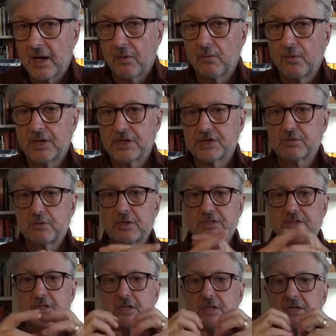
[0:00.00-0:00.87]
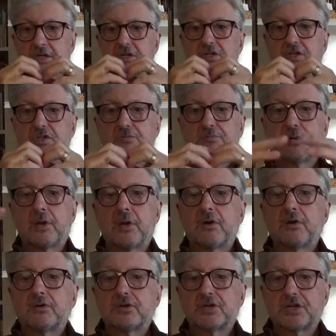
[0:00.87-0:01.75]
which was an
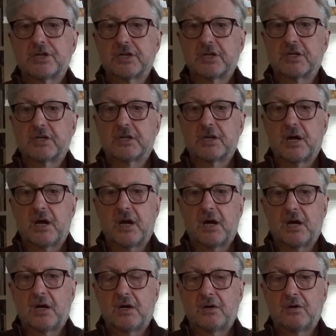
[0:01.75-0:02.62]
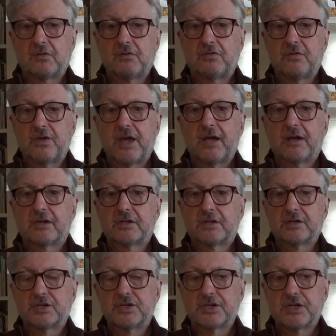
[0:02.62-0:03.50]
explosion of
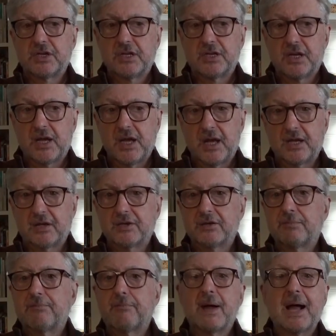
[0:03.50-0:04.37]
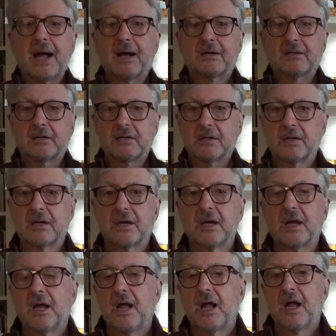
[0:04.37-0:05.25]
energy and matter,
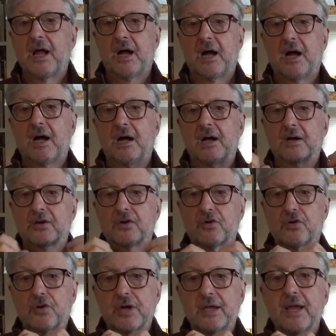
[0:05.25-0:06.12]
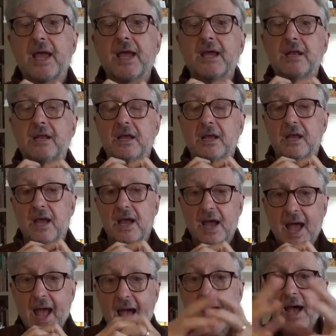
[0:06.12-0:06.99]

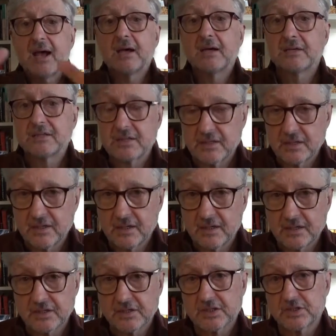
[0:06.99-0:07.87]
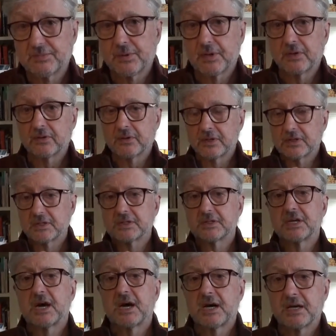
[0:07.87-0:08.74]
creating as it exploded
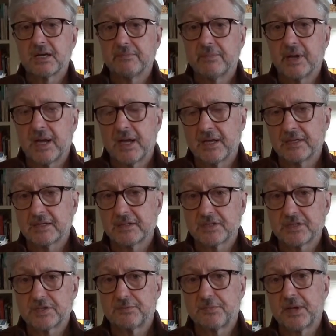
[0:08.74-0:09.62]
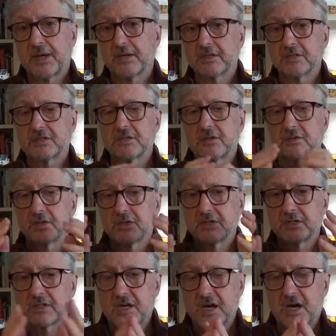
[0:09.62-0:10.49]
time and space, so
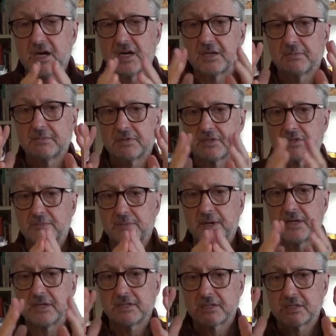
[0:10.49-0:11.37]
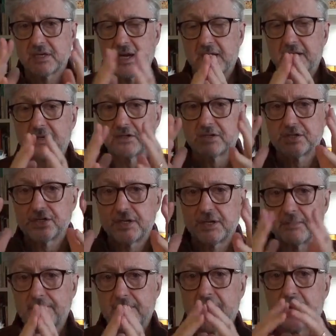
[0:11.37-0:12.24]
that time, space, energy,
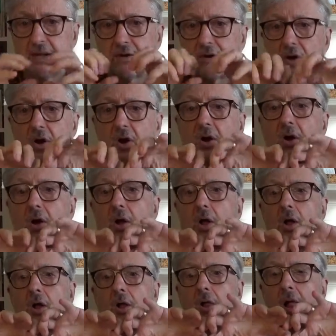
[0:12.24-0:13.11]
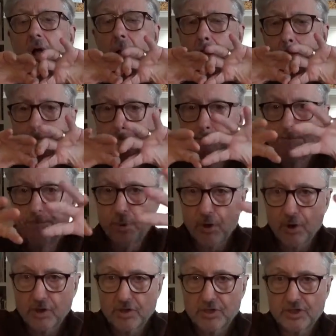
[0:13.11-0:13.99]
and matter all
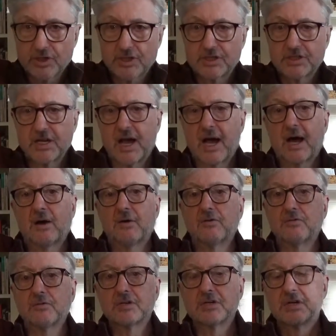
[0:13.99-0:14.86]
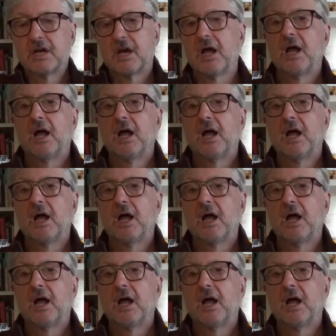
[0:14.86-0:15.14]
burst out